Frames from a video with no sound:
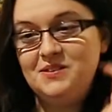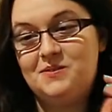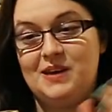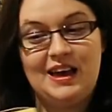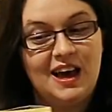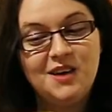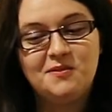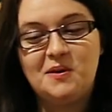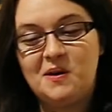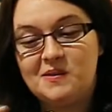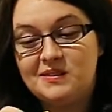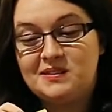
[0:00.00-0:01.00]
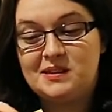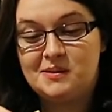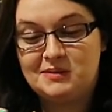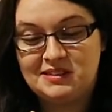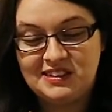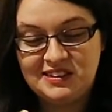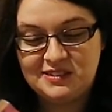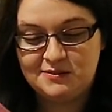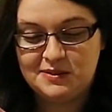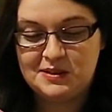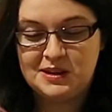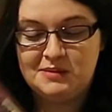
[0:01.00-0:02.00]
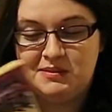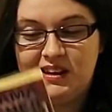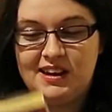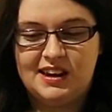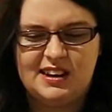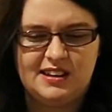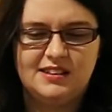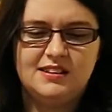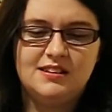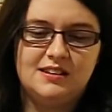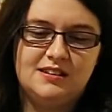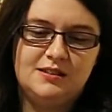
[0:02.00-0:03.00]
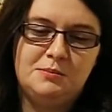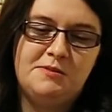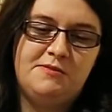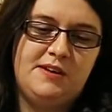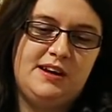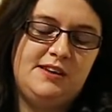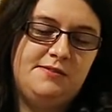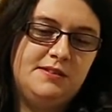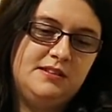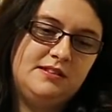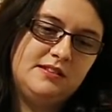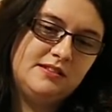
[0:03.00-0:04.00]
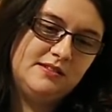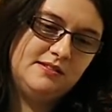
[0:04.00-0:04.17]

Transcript: We have Orisama Teacher Volume 9. I think that should be fine if I just...